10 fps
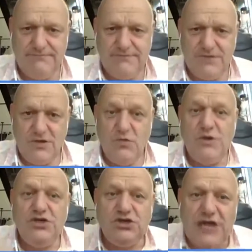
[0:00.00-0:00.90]
we
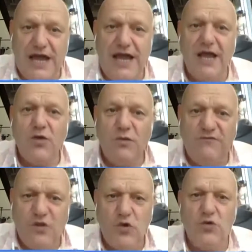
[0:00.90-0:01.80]
share
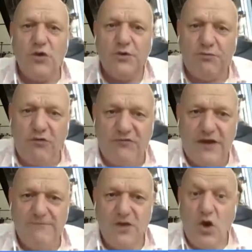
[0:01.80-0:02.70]
with you the
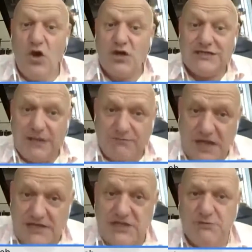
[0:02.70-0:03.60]
profit. Some
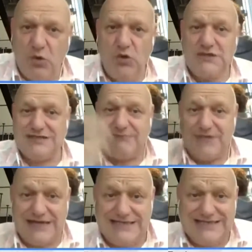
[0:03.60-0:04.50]
days is more, some
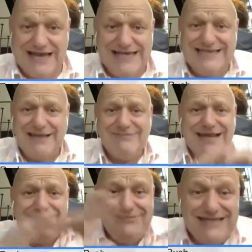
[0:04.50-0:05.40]
days is less,
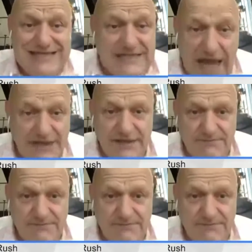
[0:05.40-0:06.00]
sometimes is none.